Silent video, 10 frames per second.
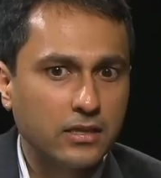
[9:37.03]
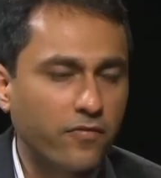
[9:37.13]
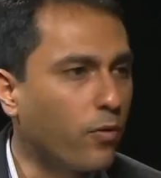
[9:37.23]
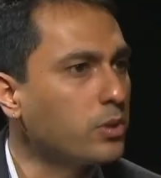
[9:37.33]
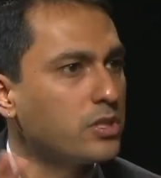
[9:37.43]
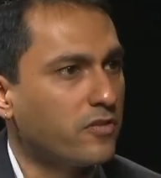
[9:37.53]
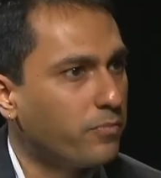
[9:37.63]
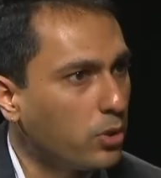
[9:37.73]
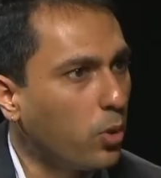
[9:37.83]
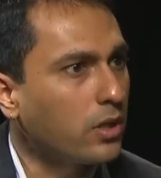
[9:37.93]
the forces of
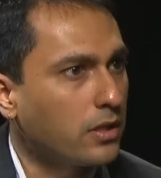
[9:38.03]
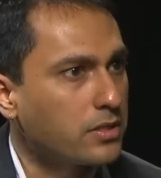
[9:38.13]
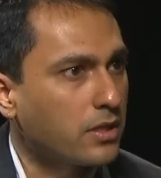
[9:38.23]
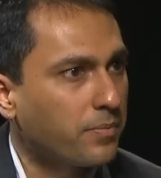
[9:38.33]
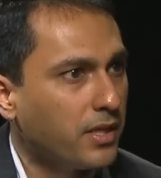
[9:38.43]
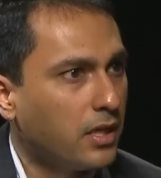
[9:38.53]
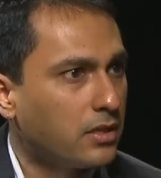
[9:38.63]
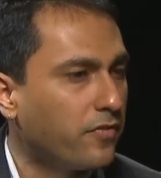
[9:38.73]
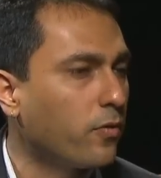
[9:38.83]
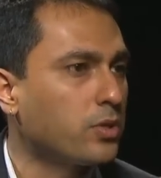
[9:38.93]
pluralism,
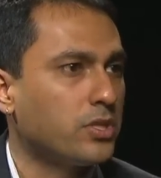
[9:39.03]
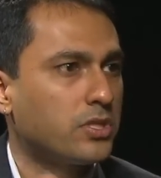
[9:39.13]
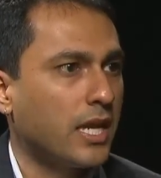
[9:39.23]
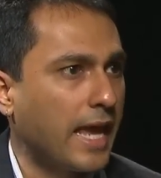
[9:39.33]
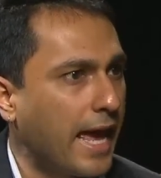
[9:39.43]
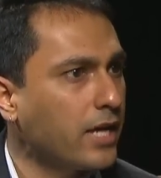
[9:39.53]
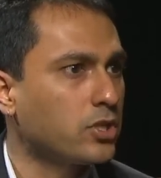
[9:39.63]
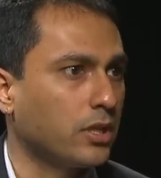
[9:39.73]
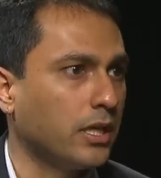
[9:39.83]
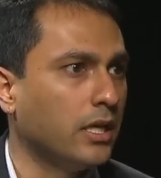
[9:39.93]
the forces saying
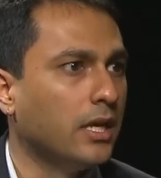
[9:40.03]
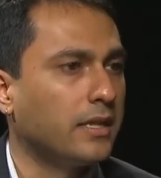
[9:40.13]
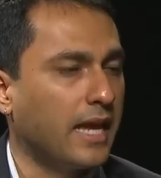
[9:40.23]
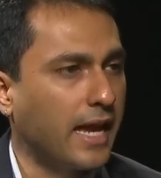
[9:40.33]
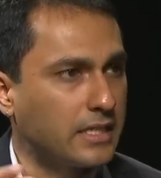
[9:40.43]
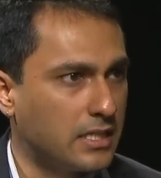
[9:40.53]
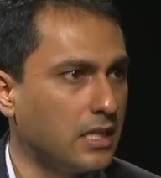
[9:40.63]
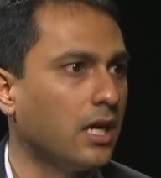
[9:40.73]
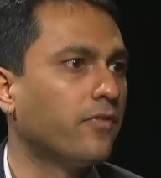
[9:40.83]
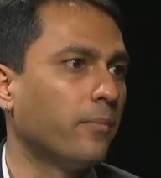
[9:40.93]
actually the
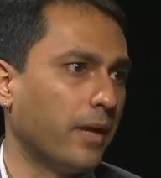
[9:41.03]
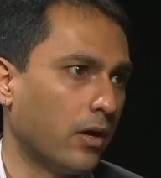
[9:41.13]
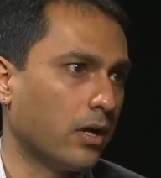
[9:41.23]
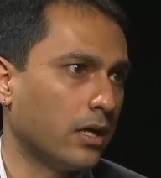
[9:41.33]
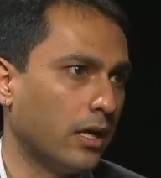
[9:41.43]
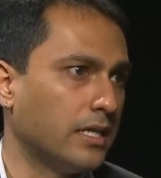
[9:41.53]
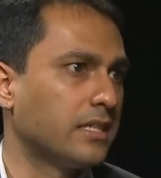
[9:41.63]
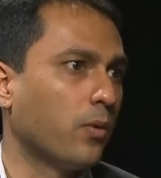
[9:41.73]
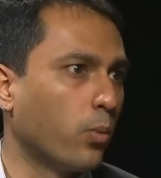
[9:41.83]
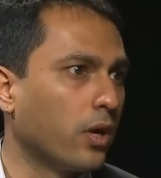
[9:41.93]
idea of America is
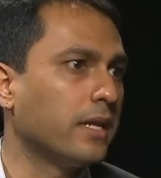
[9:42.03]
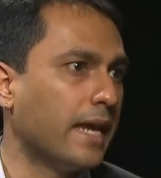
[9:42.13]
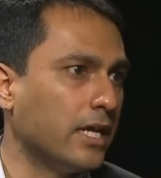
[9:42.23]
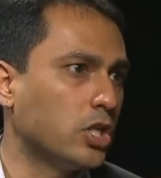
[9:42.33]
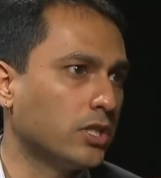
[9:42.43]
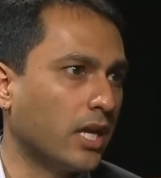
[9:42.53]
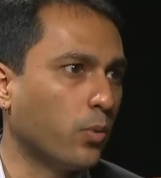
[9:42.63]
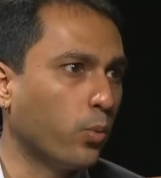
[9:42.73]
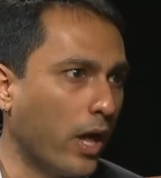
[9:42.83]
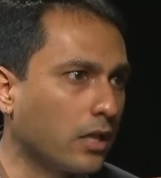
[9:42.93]
that we're a nation that
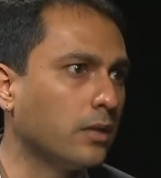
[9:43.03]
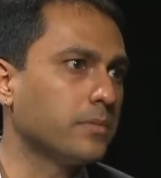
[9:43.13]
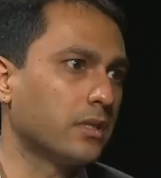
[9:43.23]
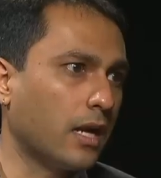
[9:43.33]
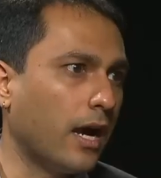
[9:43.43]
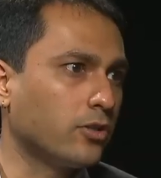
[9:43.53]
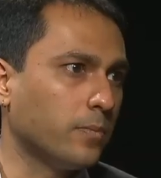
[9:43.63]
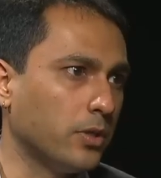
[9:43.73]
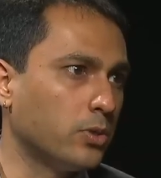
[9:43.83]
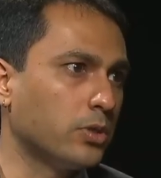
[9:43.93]
welcomes the
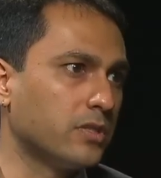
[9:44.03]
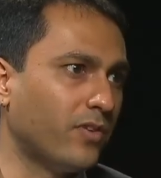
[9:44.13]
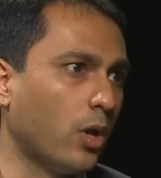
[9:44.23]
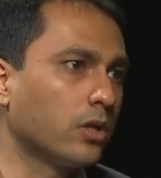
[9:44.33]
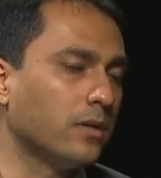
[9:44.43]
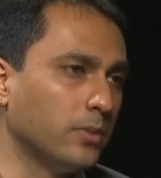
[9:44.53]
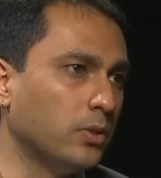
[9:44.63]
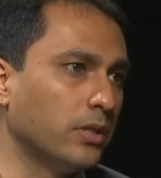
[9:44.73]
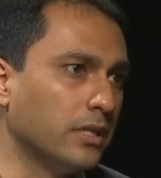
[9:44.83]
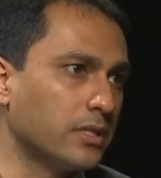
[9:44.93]
contributions of all
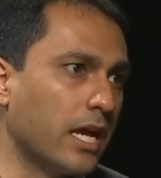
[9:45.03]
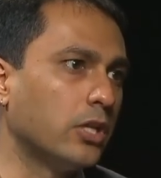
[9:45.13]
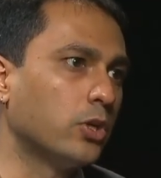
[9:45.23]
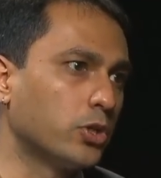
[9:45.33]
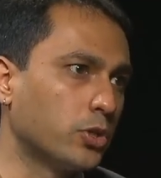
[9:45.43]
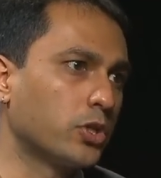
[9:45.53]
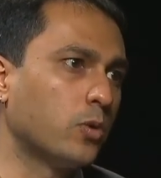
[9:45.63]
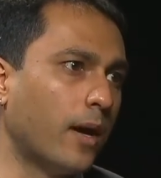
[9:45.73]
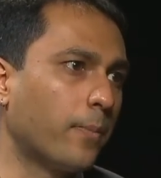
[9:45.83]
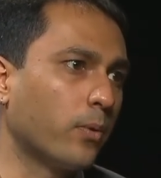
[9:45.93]
communities and nurtures
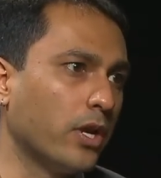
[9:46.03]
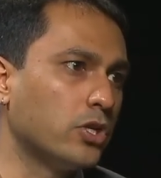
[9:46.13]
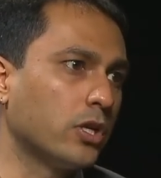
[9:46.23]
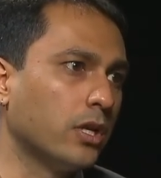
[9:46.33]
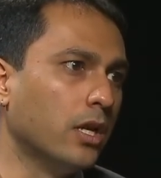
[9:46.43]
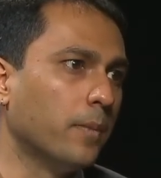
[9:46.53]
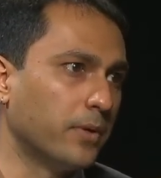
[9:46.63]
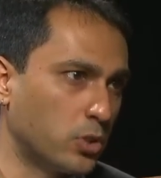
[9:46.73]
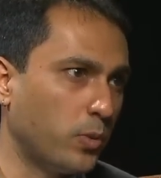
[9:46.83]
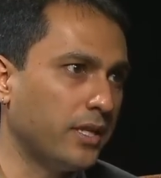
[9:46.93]
cooperation
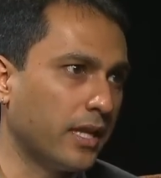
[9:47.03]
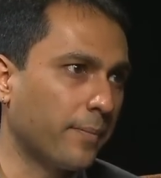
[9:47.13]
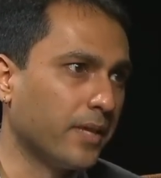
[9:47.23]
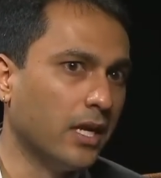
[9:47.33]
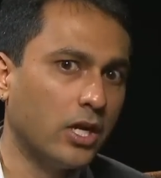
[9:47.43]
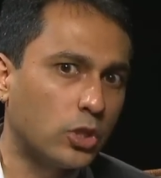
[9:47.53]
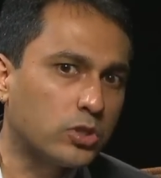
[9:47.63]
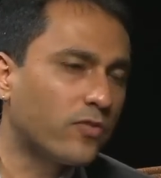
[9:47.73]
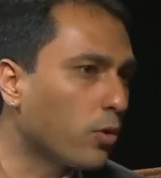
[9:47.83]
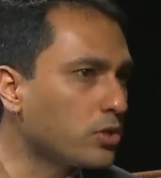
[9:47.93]
between them,
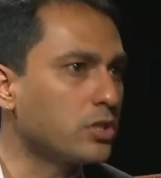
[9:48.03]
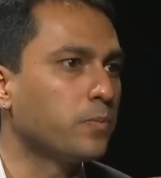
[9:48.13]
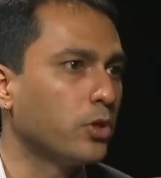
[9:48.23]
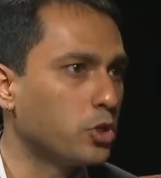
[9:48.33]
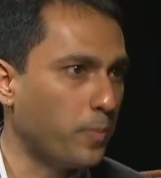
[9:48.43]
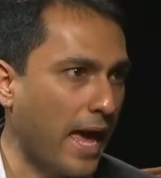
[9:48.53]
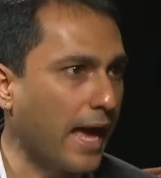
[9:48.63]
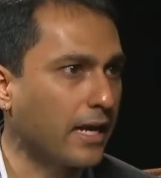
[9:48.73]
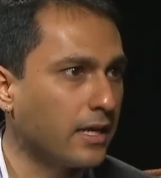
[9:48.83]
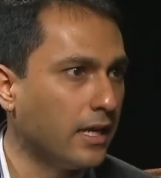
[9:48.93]
those forces push
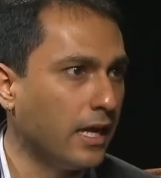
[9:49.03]
back.